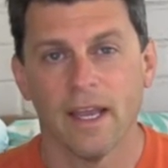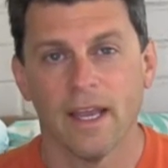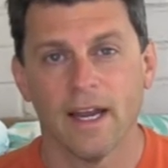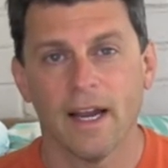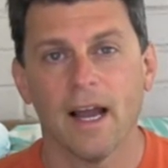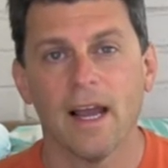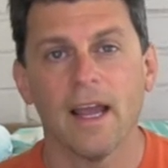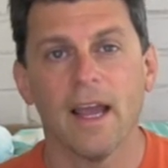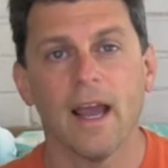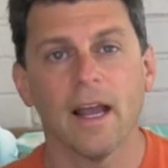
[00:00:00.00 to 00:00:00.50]

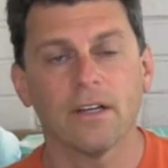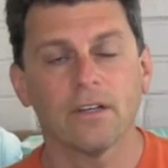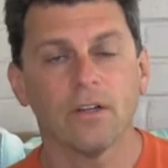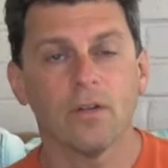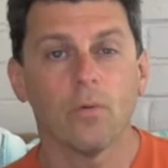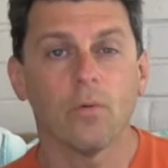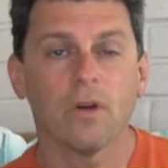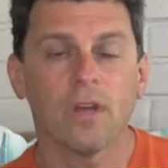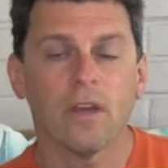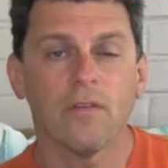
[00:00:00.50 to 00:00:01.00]
And I
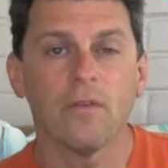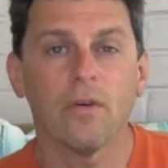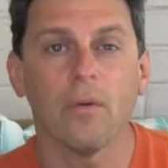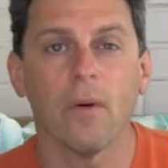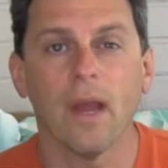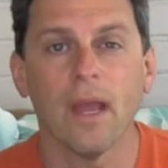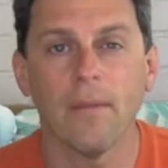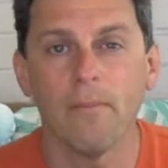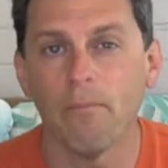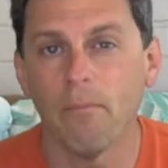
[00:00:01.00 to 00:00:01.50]
actually will give
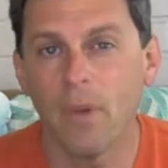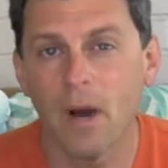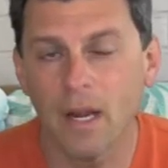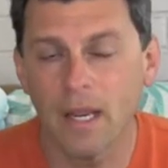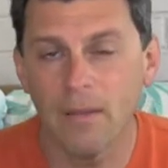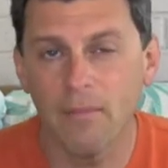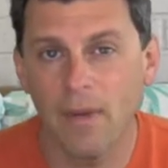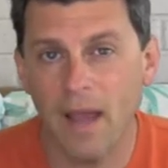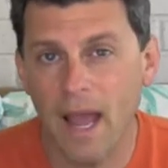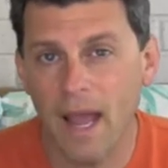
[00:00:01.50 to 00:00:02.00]
you a
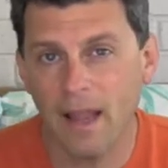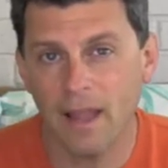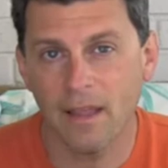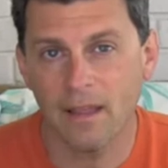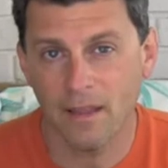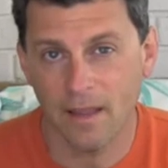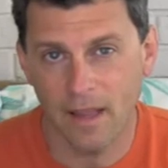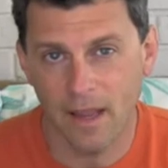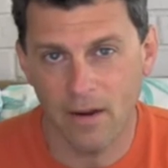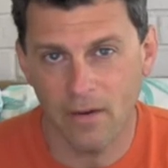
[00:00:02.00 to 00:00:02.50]

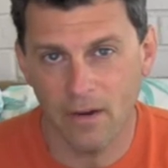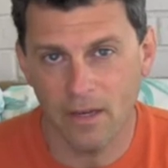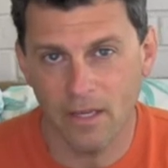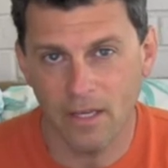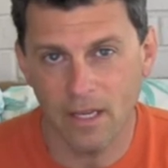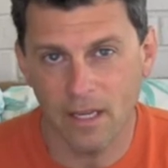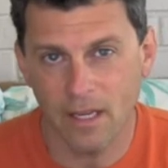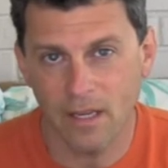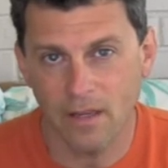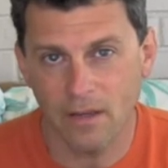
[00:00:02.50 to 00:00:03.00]
money-back
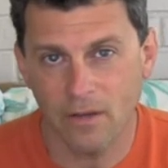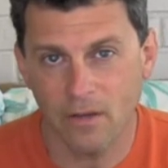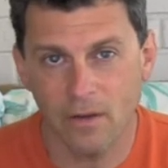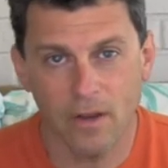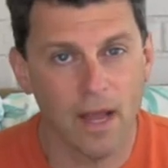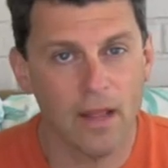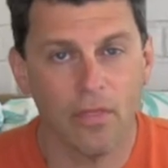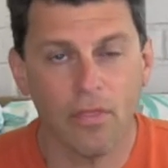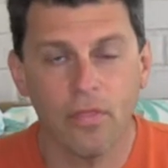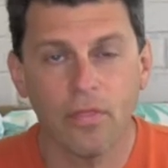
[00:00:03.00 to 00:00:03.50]
guarantee.
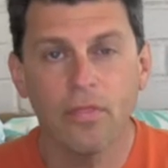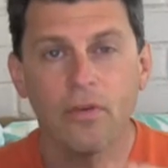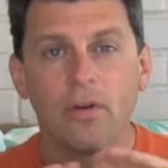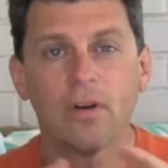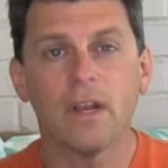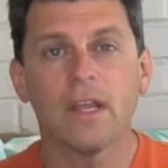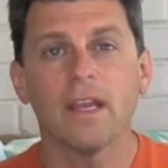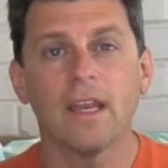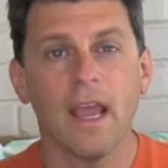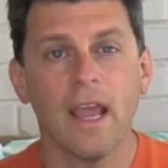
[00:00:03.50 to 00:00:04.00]
You got
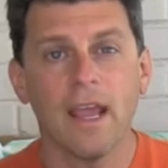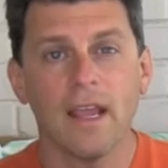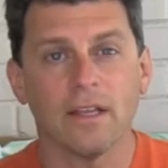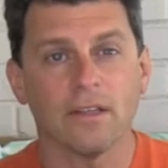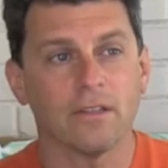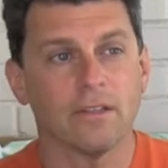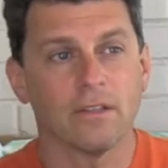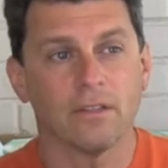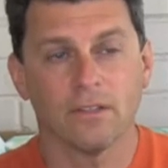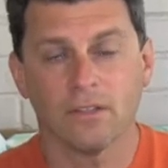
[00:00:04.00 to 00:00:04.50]
30
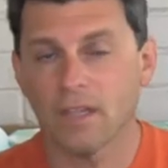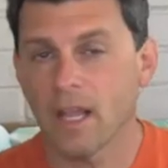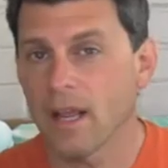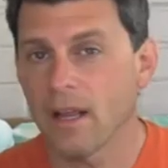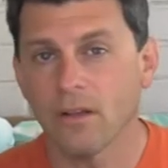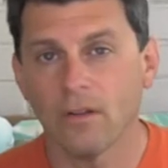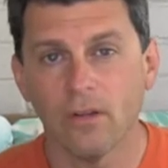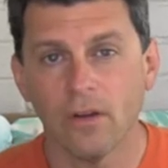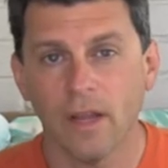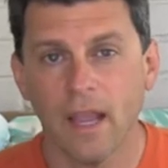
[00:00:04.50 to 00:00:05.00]
days.
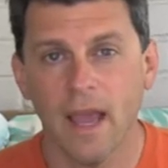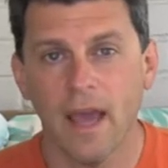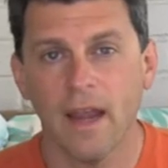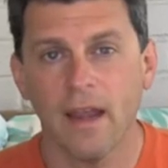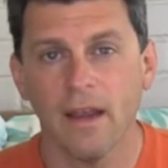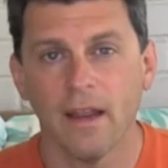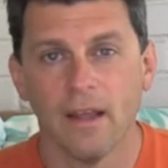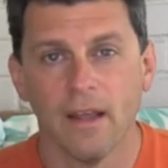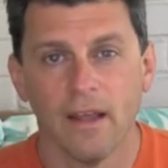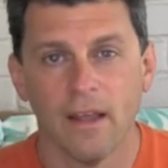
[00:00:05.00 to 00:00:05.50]
Take a look at
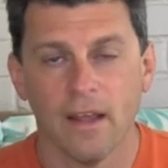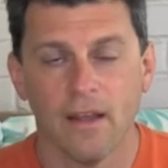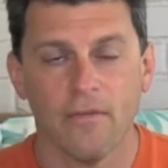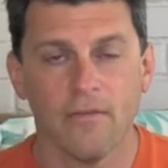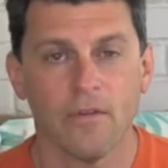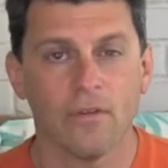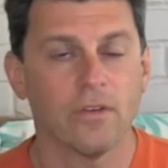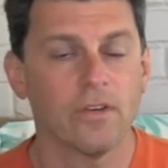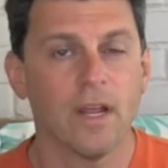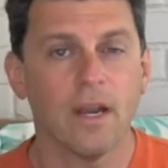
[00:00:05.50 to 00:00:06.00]
it.
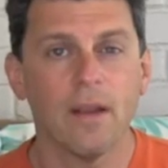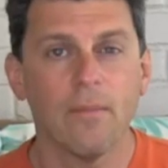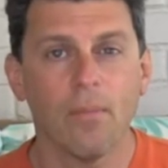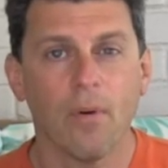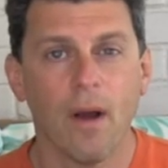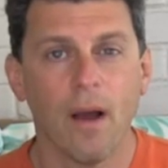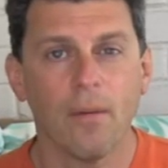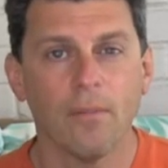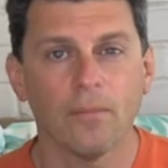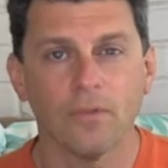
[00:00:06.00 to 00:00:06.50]
If there's any
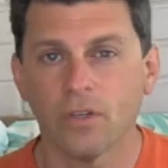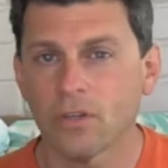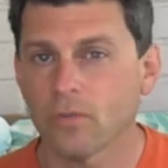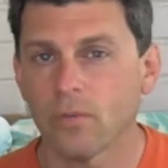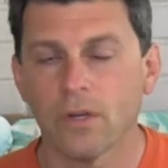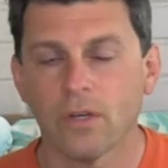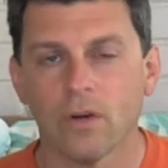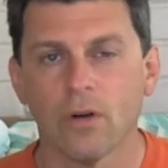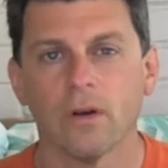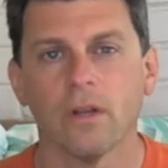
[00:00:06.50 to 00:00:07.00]
problem,
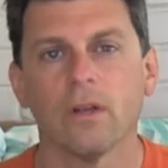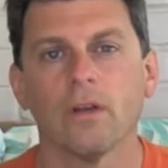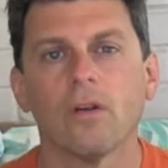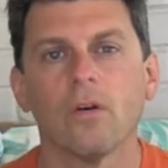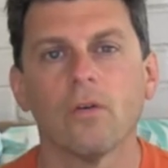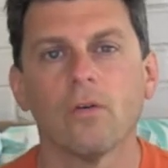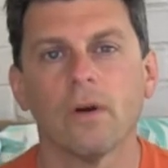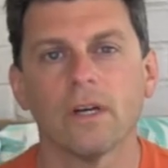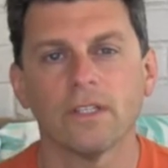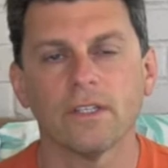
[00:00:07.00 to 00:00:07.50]
just return it.
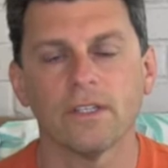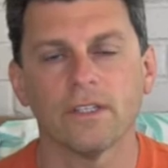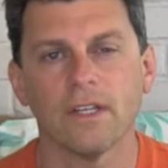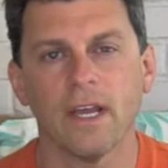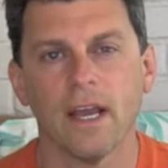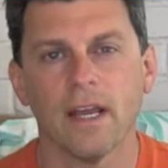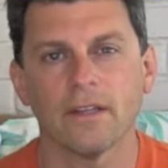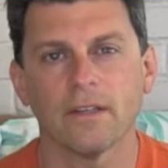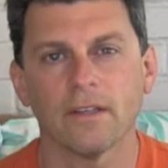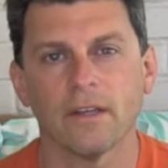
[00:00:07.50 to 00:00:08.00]
No
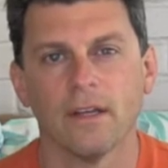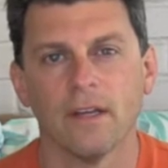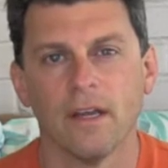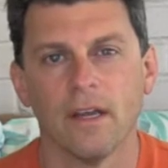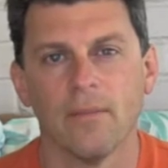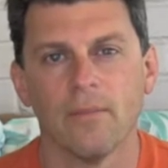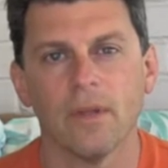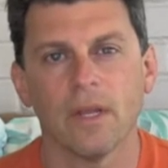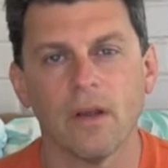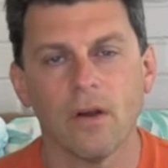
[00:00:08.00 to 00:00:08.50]
questions asked.
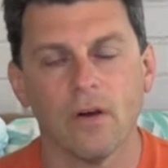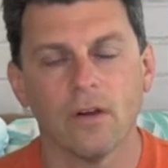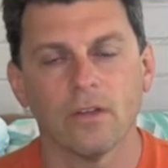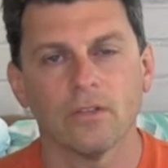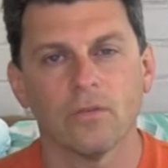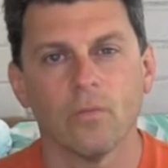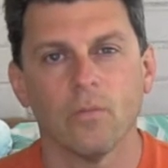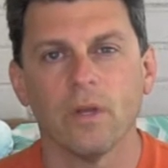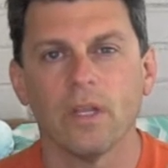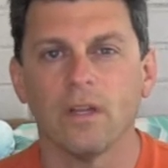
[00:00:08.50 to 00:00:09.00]

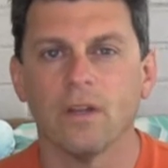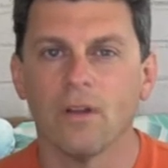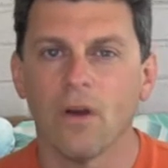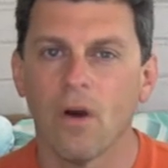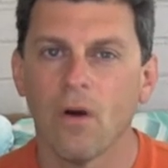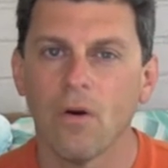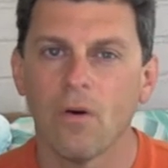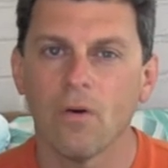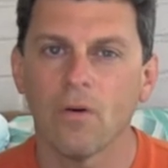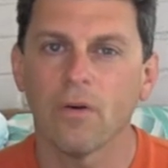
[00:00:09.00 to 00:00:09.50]
Because we
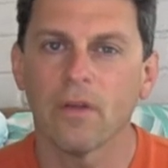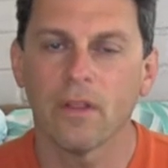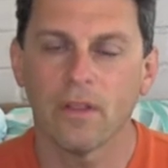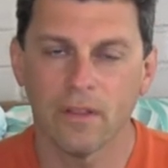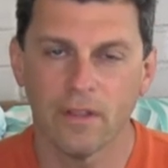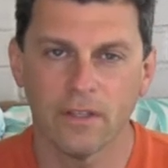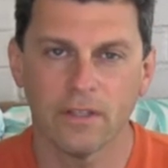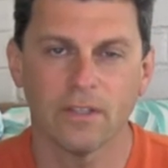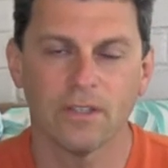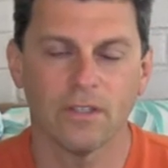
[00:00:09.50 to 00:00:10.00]
know
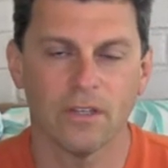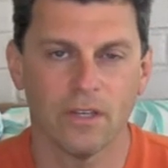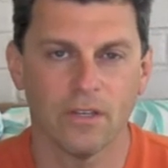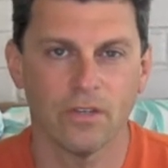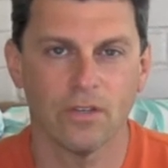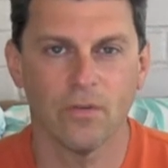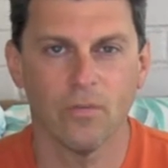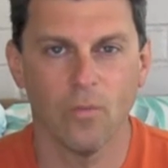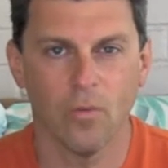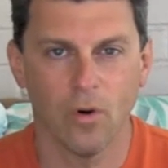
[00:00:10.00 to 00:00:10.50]
this
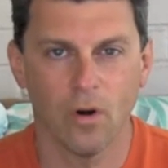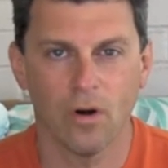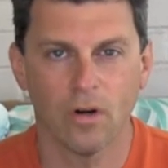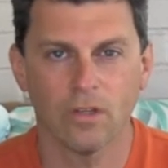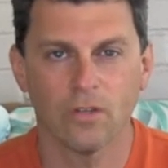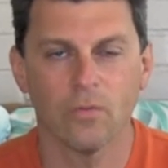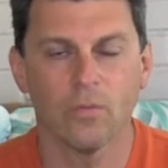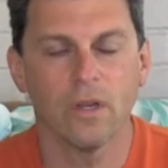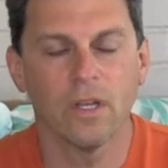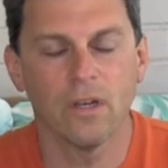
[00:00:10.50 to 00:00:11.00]
system
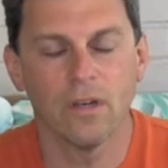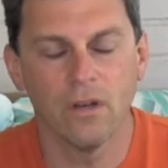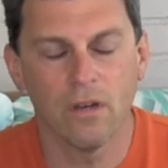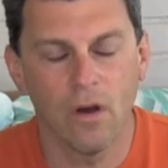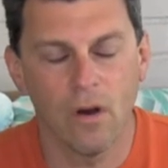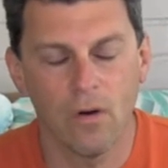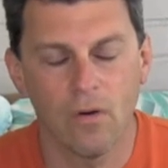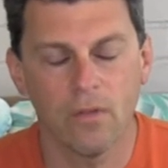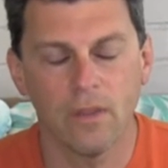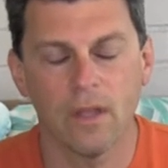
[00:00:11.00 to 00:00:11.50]
works. We
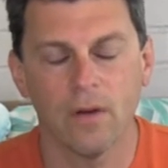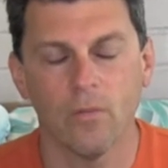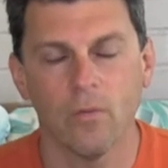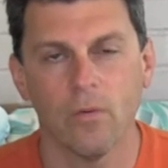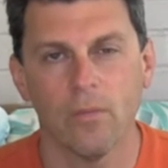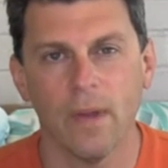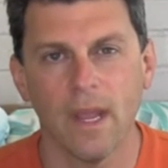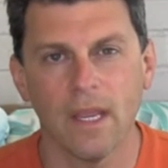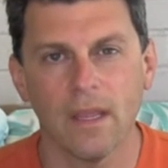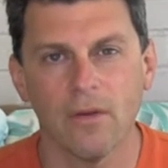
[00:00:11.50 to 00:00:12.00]
know that it
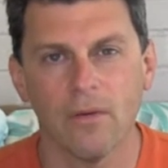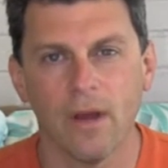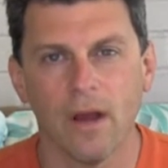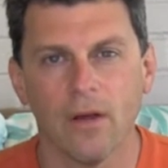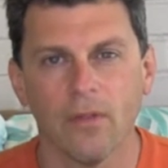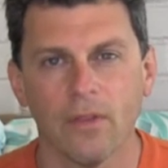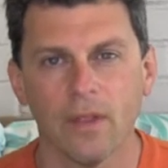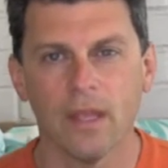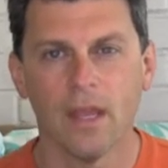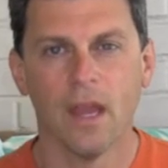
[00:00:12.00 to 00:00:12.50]
will make you
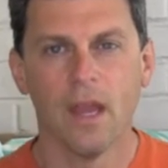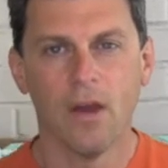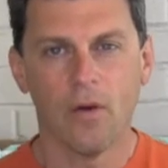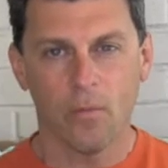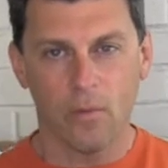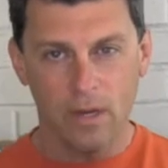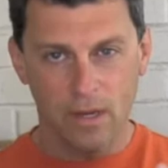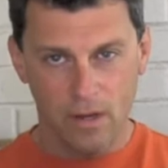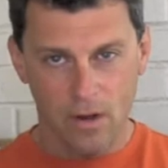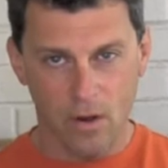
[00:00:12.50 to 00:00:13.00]
healthy.
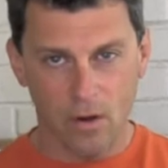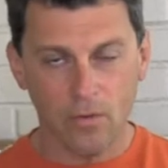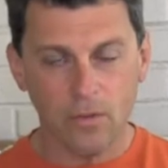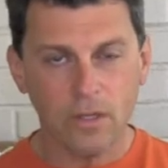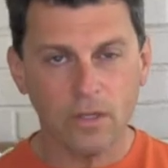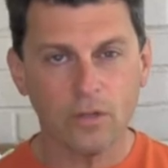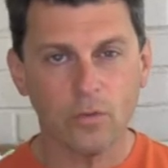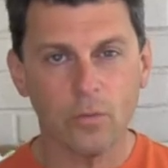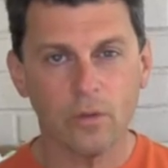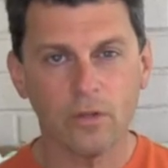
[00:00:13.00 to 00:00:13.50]
We know
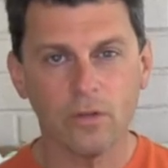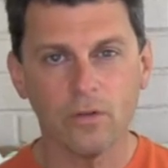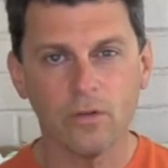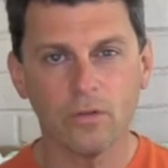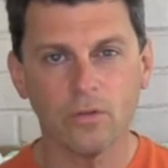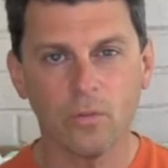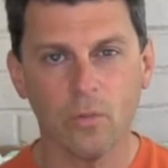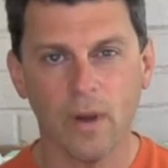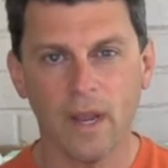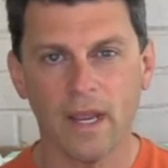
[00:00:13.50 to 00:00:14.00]
that you will
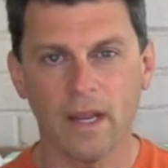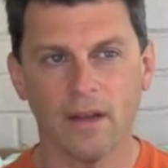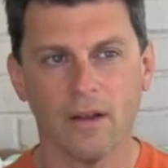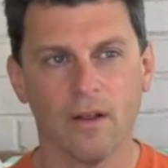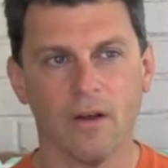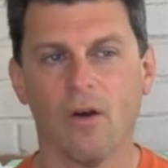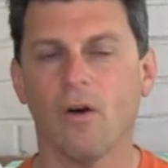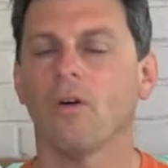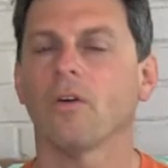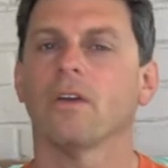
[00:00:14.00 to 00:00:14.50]
lose weight.
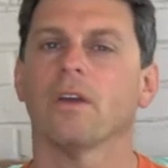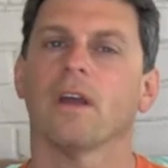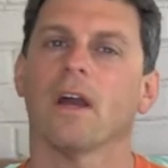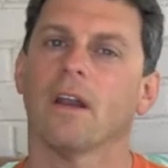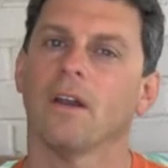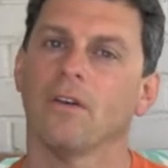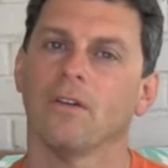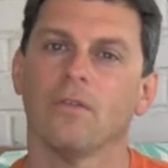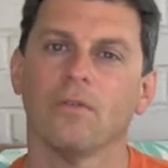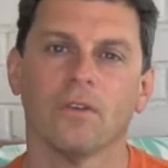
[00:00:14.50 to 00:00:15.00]
All you
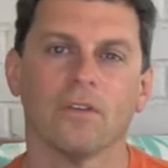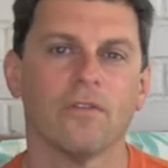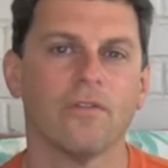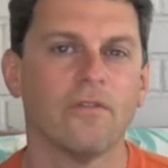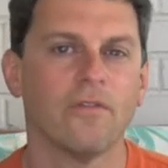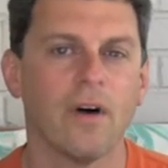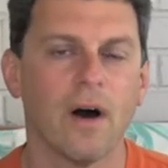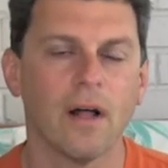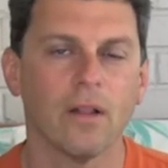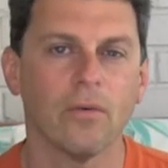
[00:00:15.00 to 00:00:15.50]
got to do is
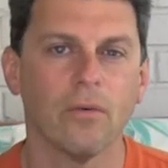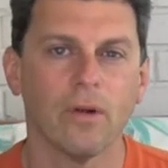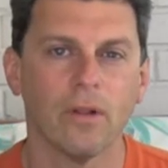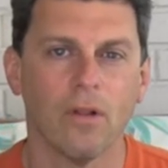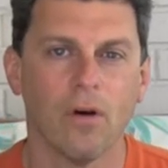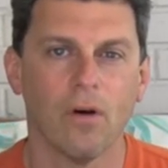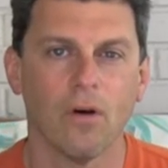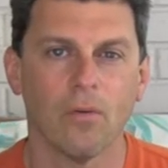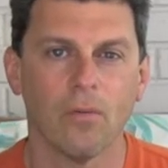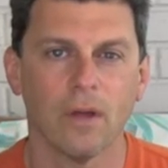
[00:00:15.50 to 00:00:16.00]
follow
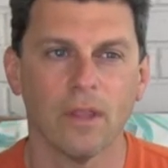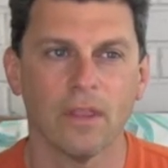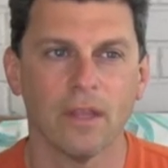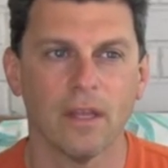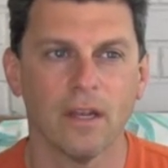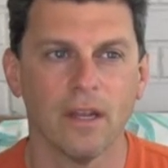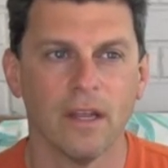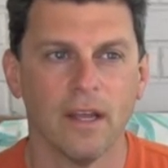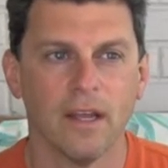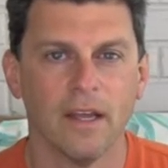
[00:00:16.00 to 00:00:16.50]
along with
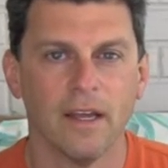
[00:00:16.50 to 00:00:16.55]
it.